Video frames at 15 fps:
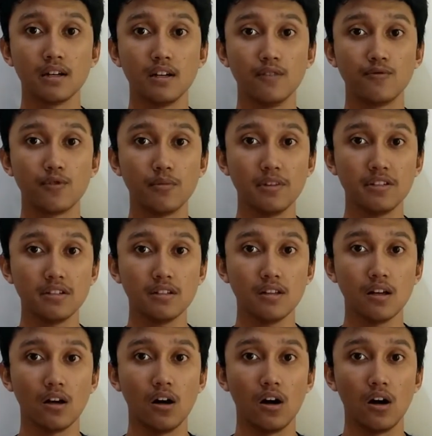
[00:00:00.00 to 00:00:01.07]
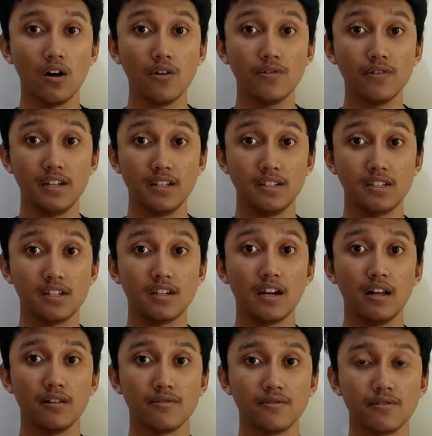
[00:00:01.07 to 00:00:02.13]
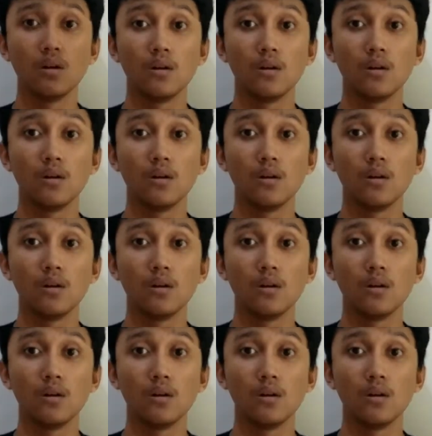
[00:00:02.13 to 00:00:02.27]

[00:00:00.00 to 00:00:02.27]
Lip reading: information of each shelf.